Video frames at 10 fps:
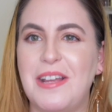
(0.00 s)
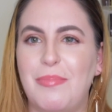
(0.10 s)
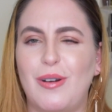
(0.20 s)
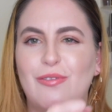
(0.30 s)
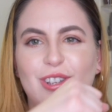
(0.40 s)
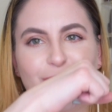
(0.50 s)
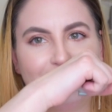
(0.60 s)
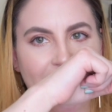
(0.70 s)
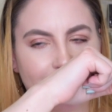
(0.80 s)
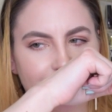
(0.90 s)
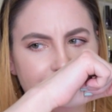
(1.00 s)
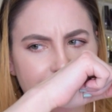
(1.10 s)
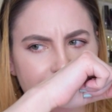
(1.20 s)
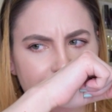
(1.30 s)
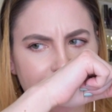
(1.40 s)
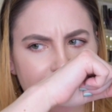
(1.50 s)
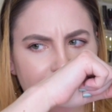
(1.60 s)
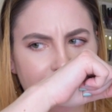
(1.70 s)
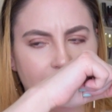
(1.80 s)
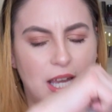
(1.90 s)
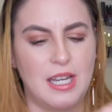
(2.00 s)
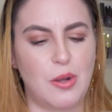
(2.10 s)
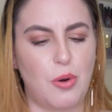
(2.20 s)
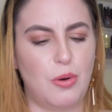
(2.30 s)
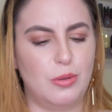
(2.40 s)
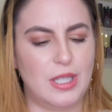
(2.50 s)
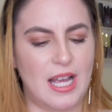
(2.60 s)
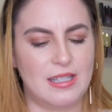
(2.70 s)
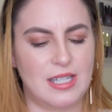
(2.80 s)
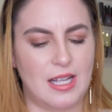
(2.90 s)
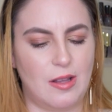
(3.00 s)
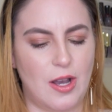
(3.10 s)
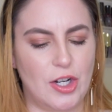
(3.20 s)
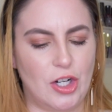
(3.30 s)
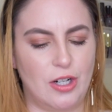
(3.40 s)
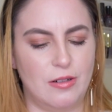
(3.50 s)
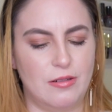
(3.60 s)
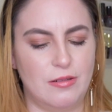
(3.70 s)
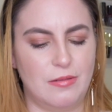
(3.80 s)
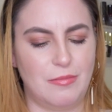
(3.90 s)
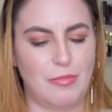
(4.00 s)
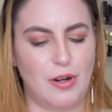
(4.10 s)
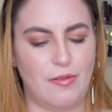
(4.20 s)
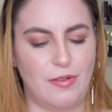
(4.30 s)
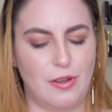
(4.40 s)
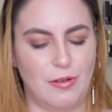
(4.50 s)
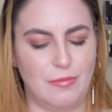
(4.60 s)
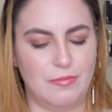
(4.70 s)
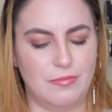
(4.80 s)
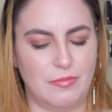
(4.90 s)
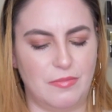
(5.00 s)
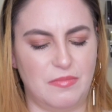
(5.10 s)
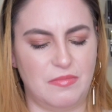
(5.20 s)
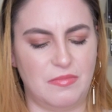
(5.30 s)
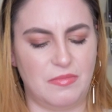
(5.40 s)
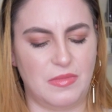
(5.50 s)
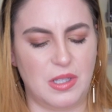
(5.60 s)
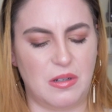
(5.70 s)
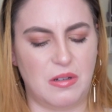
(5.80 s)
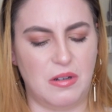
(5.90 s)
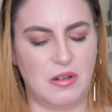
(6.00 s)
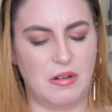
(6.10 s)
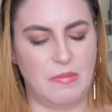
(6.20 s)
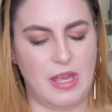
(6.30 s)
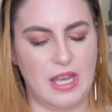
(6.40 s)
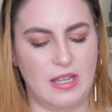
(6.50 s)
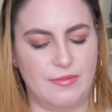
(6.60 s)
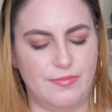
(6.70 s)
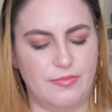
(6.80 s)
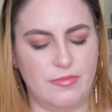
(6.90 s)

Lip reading: perfume, like an old Estee Lauder perfume. Oh man.